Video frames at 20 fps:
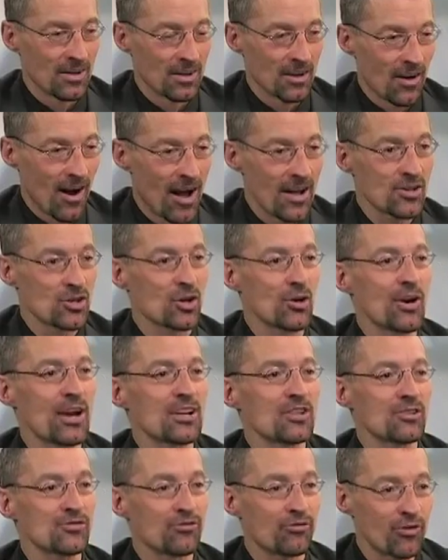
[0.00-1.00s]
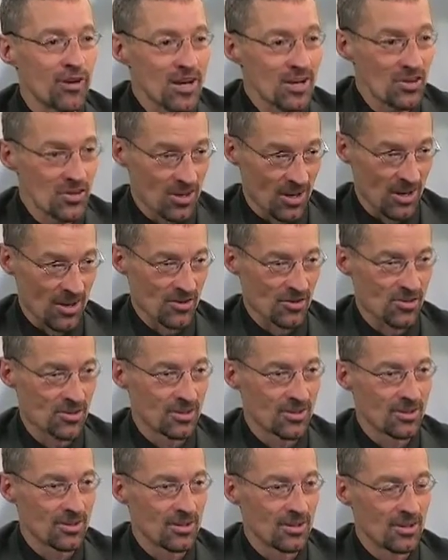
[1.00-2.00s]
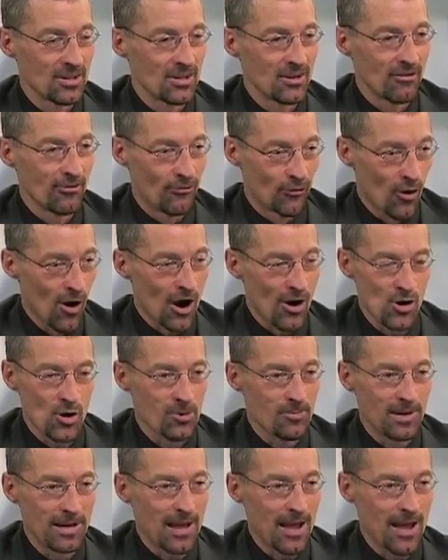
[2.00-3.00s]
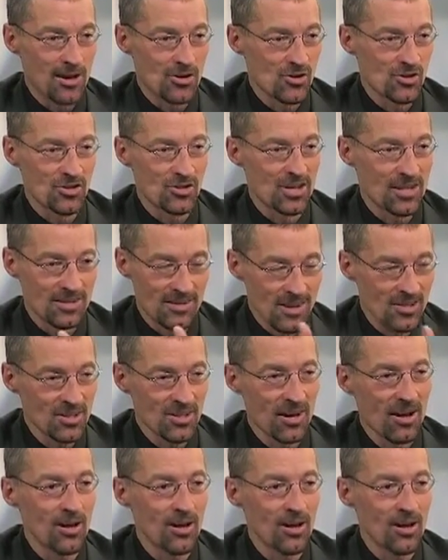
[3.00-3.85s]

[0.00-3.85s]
God's grace frees us for our human agency, doesn't